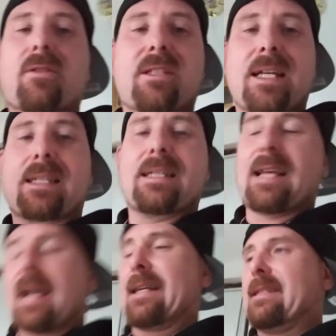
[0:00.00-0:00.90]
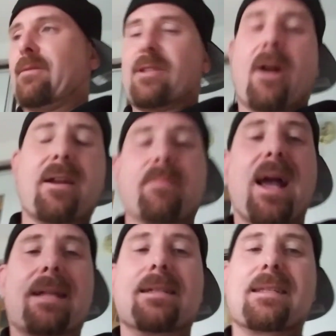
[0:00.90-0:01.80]
60 seconds, it was already
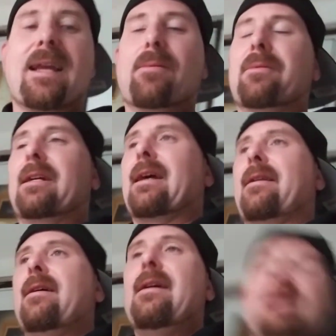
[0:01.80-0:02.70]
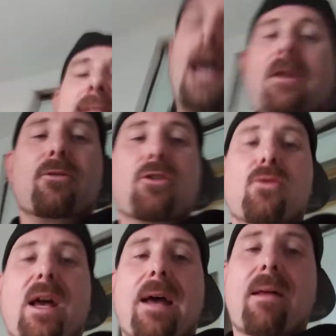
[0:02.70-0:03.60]
back disabled again. See, I don't do
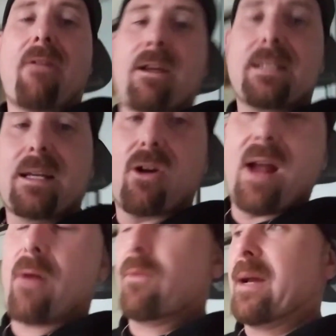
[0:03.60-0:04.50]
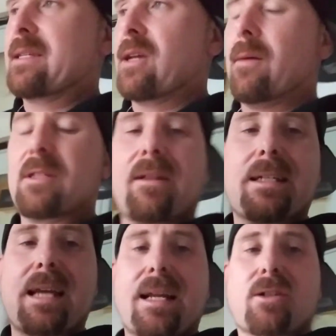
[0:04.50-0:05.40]
that. I like to interact with my subs. I like
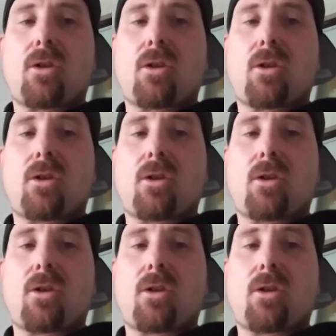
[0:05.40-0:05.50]
to answer